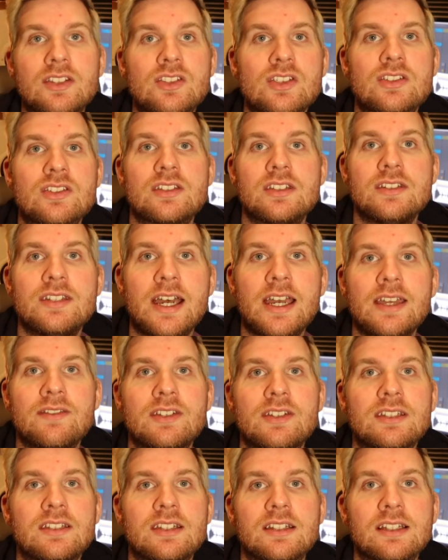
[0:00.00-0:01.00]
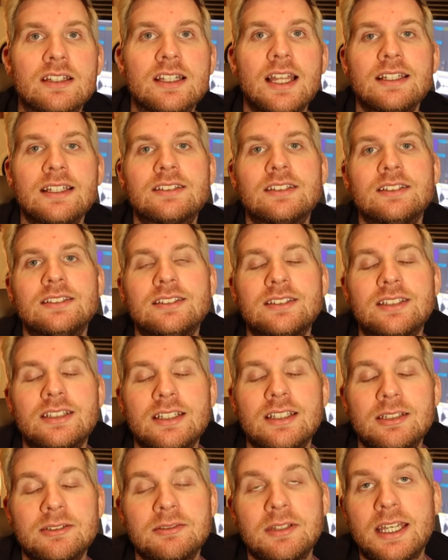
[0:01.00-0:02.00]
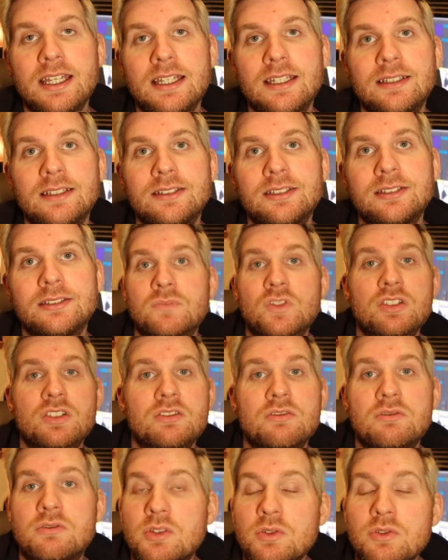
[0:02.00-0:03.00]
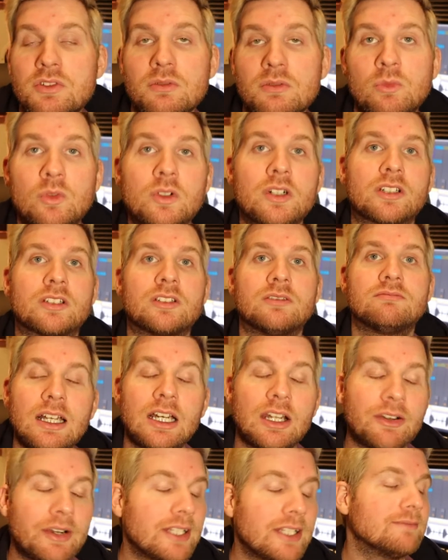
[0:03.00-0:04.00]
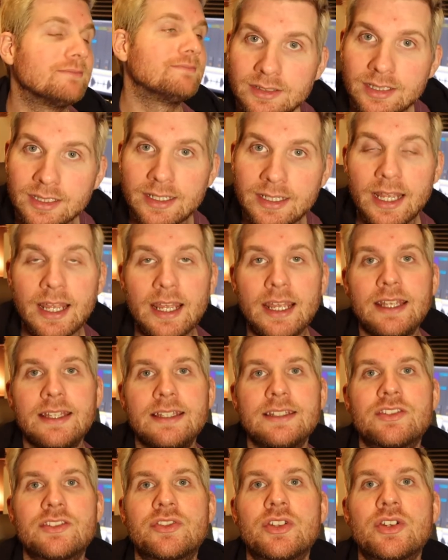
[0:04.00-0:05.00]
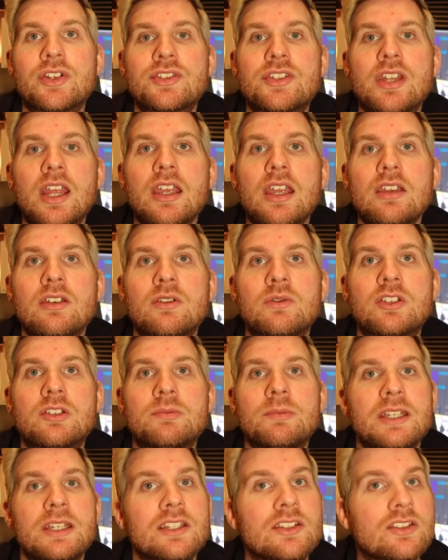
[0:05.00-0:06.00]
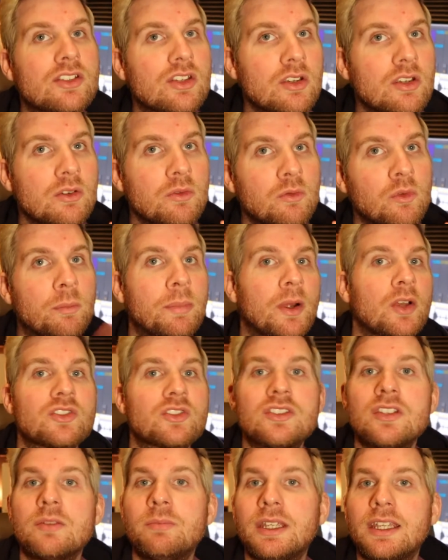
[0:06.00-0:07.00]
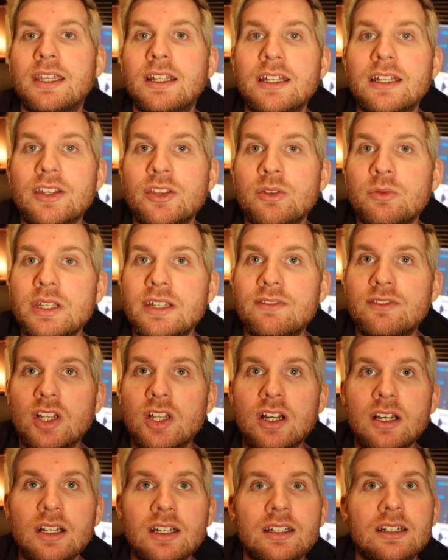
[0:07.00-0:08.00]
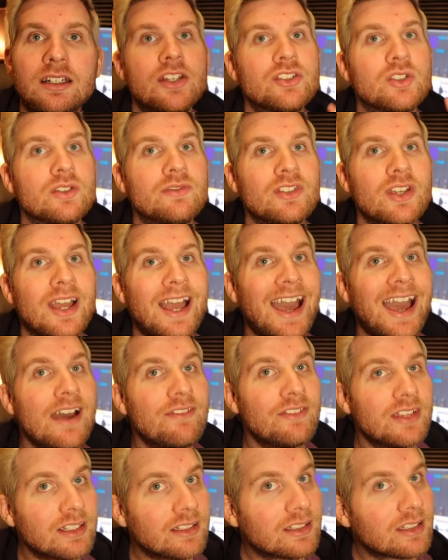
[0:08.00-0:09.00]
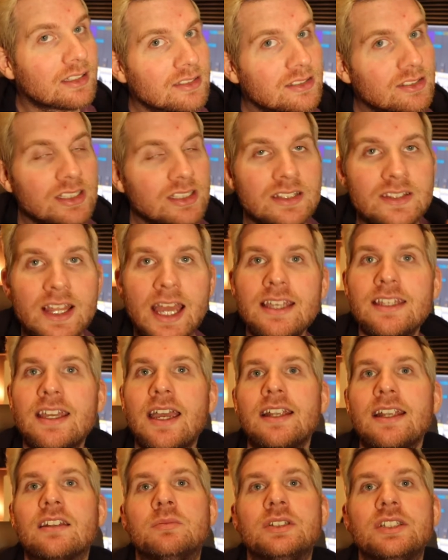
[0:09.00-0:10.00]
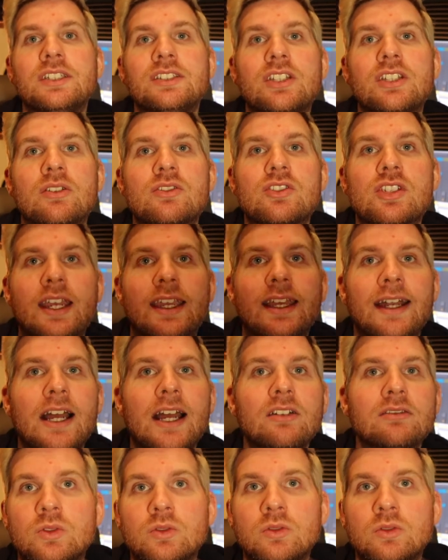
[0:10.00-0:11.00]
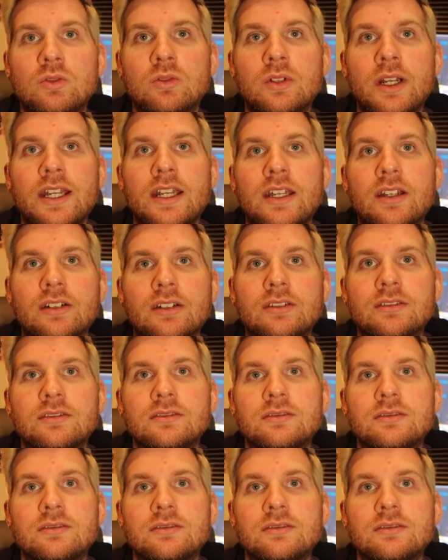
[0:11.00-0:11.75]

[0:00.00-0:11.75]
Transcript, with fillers: it's just to dive into the lessons and just do some work. All right, today is Thursday, which means we're posting the beginning of the week vlog. So if you haven't seen that yet, please go check it out right here.